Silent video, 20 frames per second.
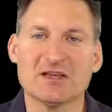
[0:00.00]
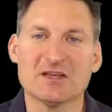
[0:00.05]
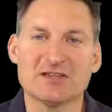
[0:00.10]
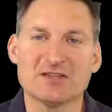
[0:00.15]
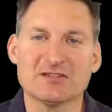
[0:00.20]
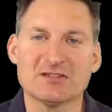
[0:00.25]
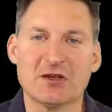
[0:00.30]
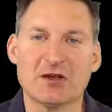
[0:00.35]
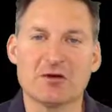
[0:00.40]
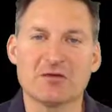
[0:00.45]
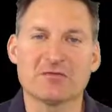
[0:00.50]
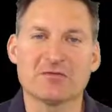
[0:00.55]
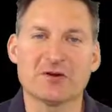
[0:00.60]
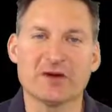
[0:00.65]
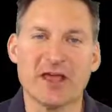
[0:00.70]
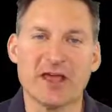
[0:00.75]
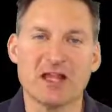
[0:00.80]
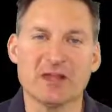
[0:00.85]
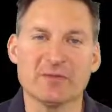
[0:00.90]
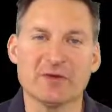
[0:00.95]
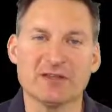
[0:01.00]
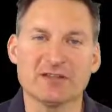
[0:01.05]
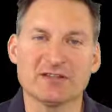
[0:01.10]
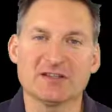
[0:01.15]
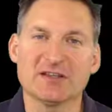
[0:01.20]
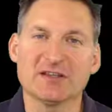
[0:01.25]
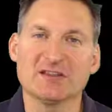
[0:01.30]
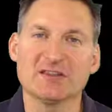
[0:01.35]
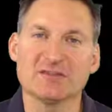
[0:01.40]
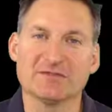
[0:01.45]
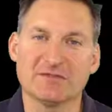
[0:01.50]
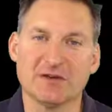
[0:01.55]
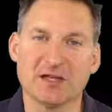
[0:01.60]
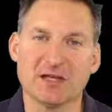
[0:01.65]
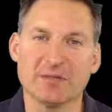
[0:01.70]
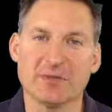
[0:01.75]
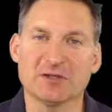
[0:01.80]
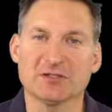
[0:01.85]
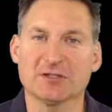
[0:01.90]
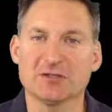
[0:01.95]
So for an element, the
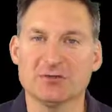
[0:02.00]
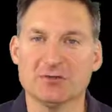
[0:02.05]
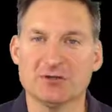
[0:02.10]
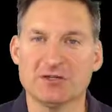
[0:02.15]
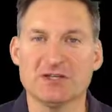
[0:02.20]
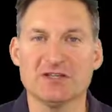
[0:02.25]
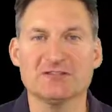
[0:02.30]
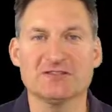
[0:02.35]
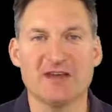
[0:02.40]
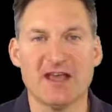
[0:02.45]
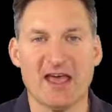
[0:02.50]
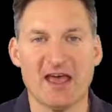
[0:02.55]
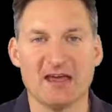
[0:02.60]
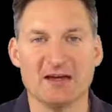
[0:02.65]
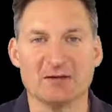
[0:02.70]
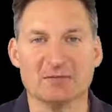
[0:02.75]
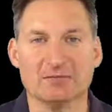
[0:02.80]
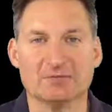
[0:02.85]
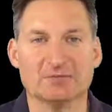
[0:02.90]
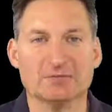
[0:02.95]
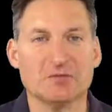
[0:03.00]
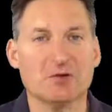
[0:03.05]
fundamental unit is an atom,